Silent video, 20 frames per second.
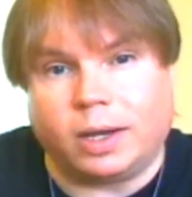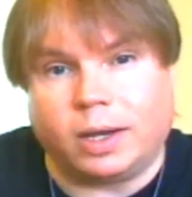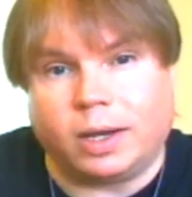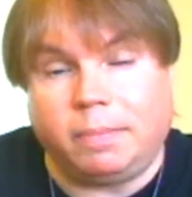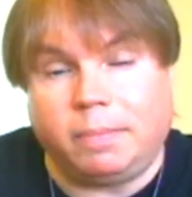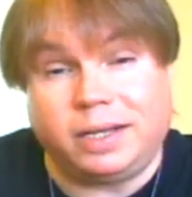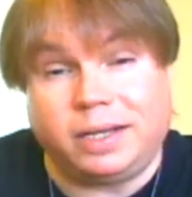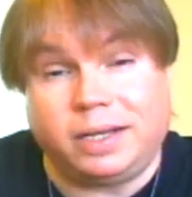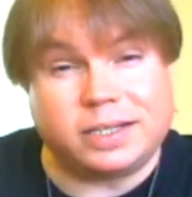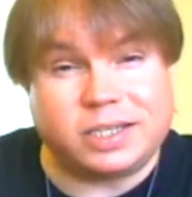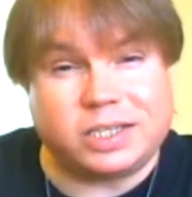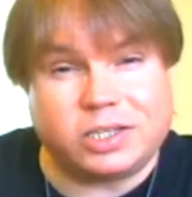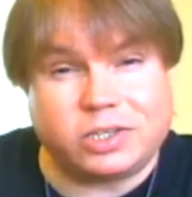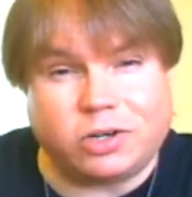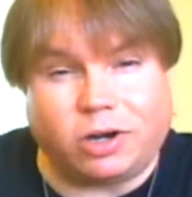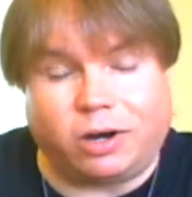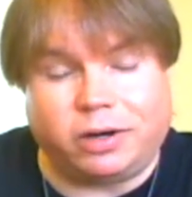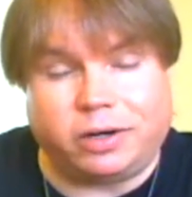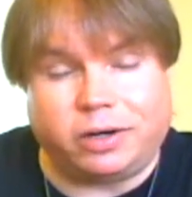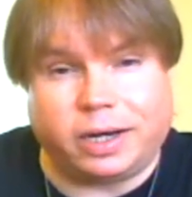Commit to
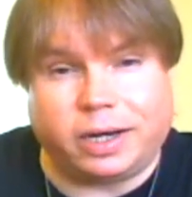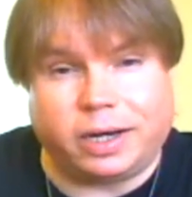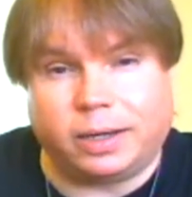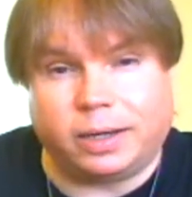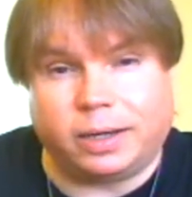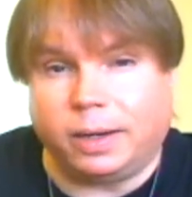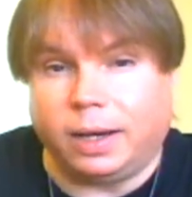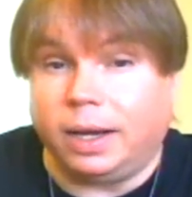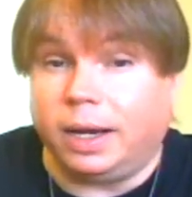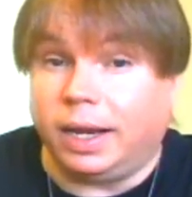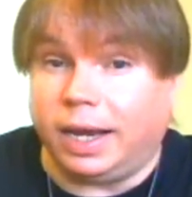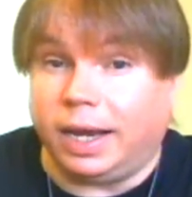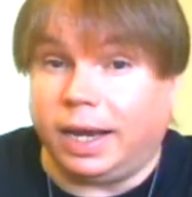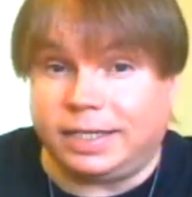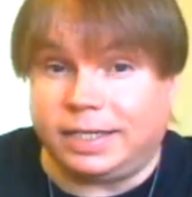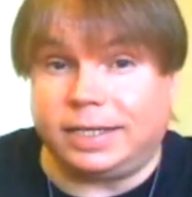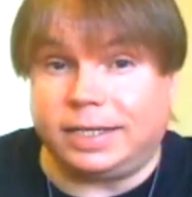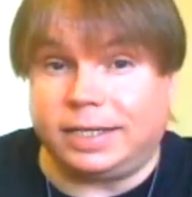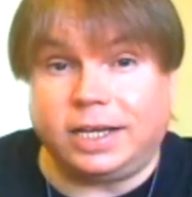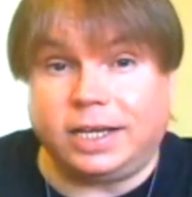starting.
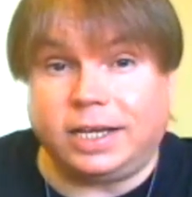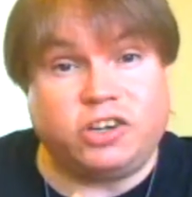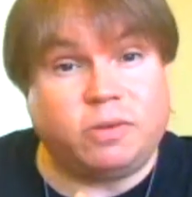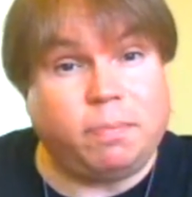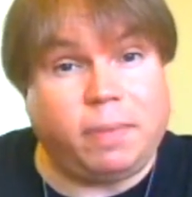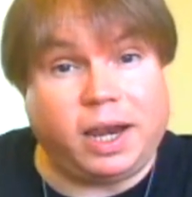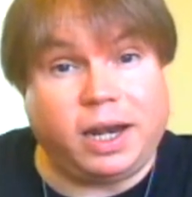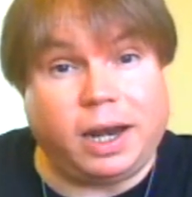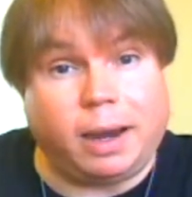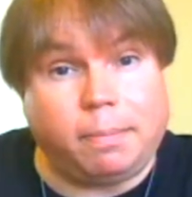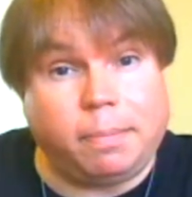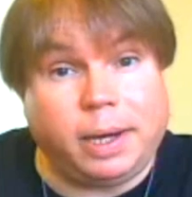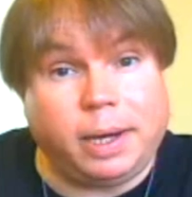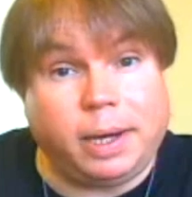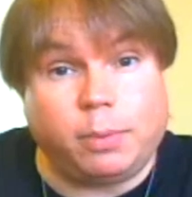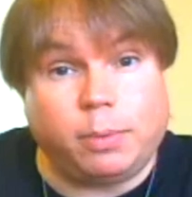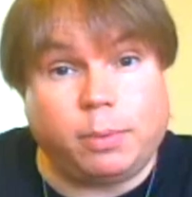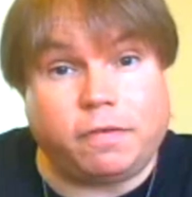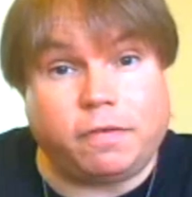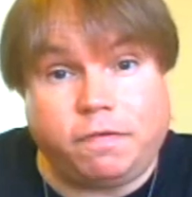As I said, you may not be
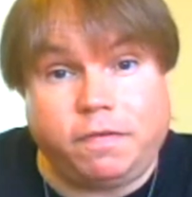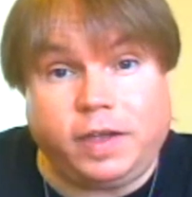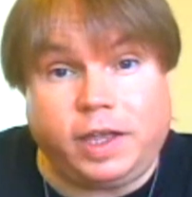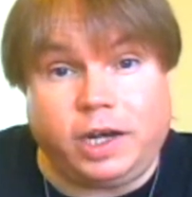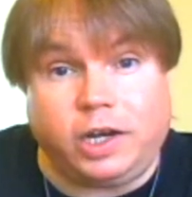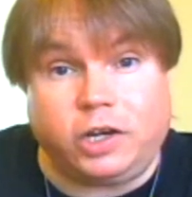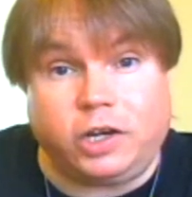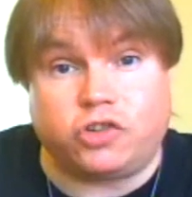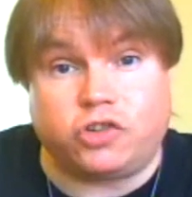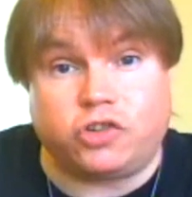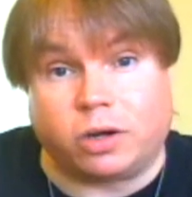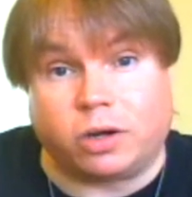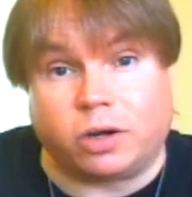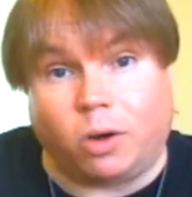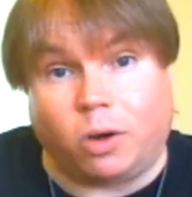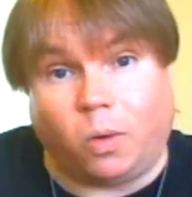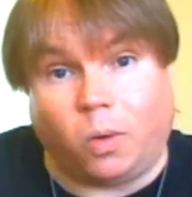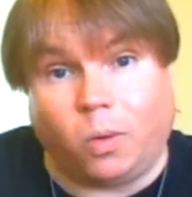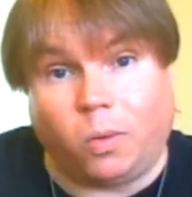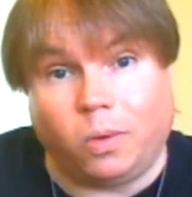able to finish your
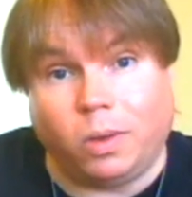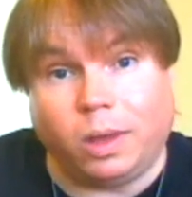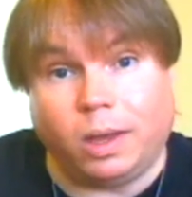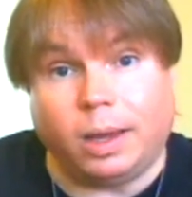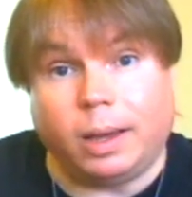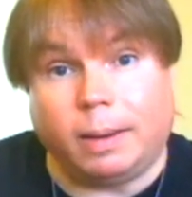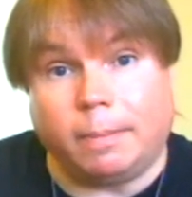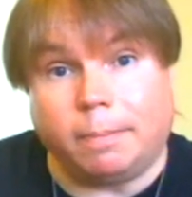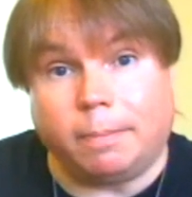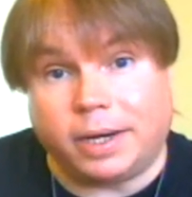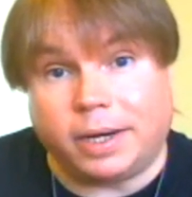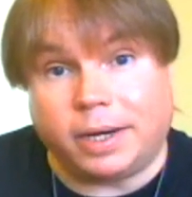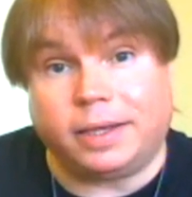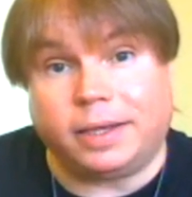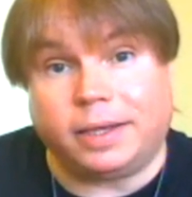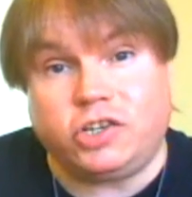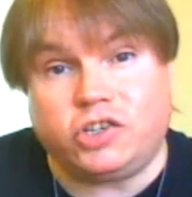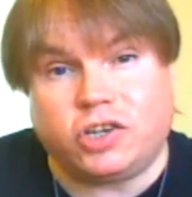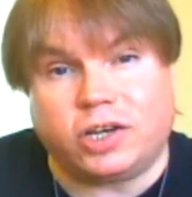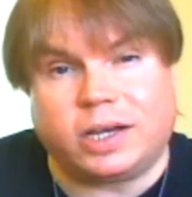goal, but at
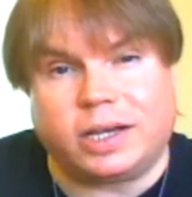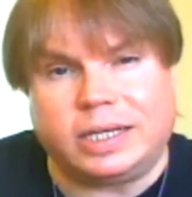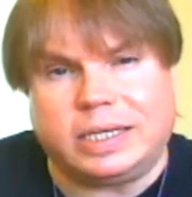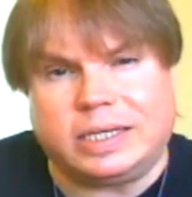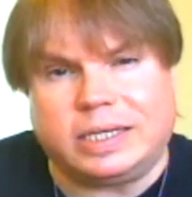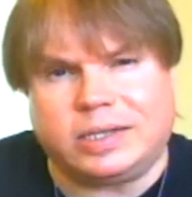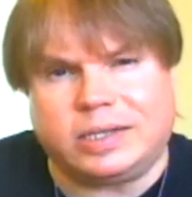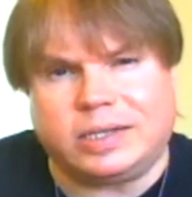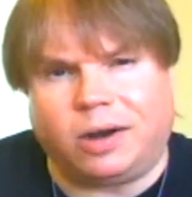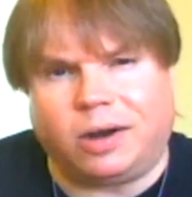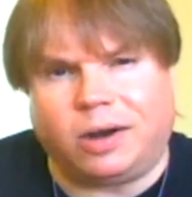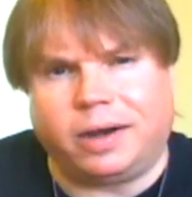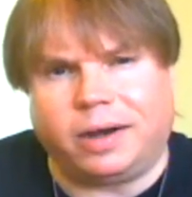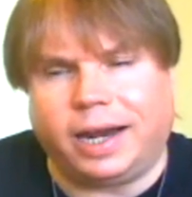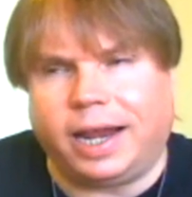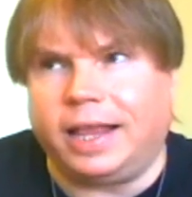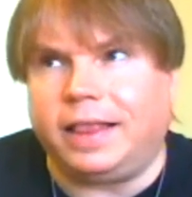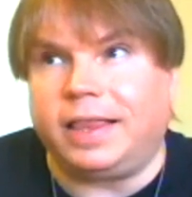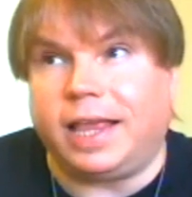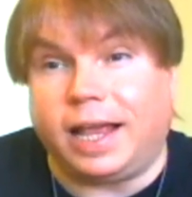least you can
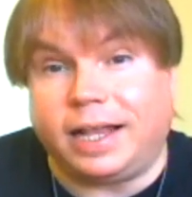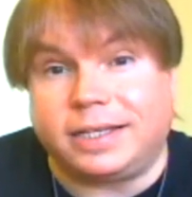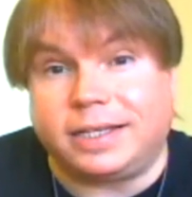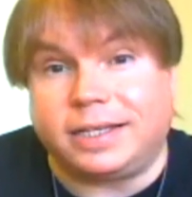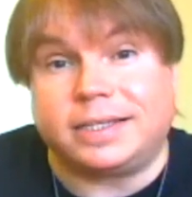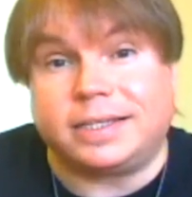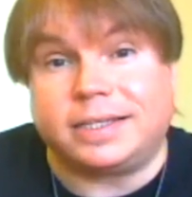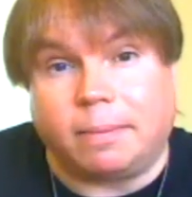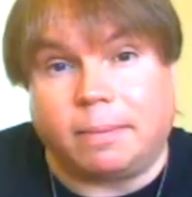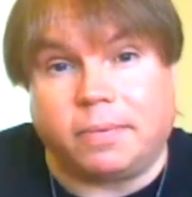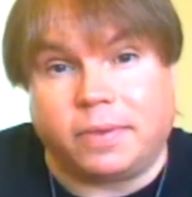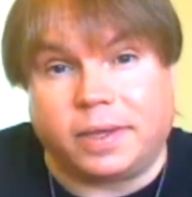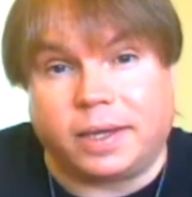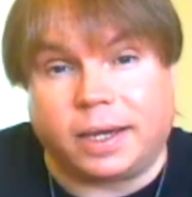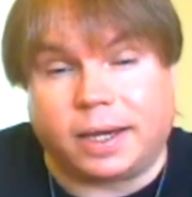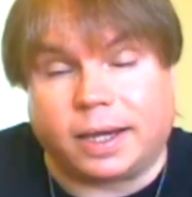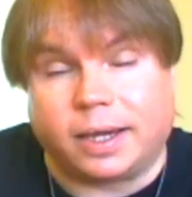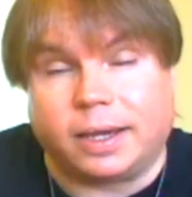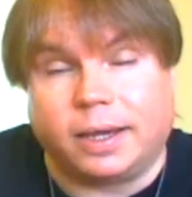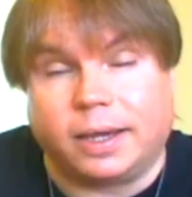start. And that's
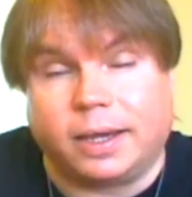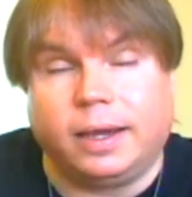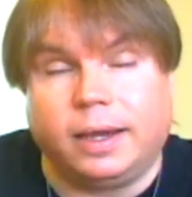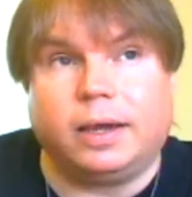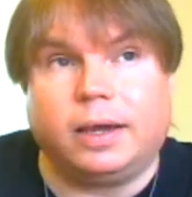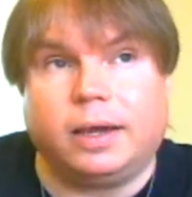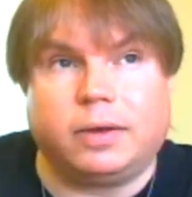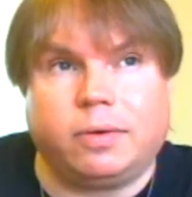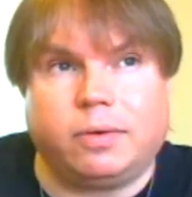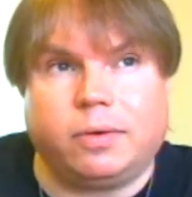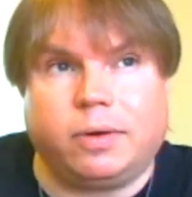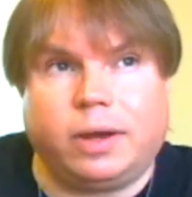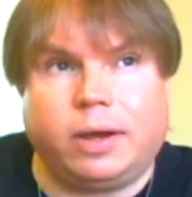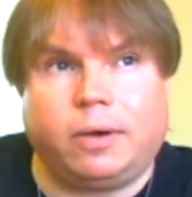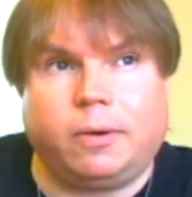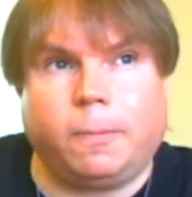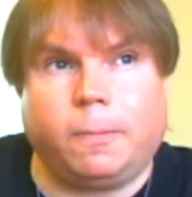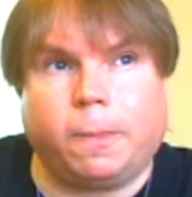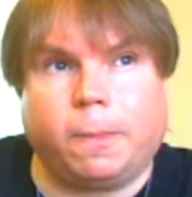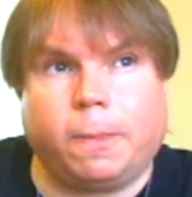something, you
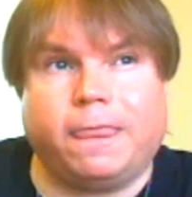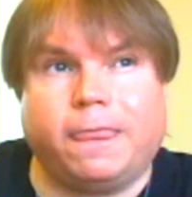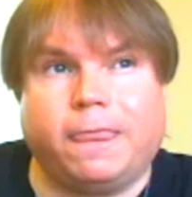know.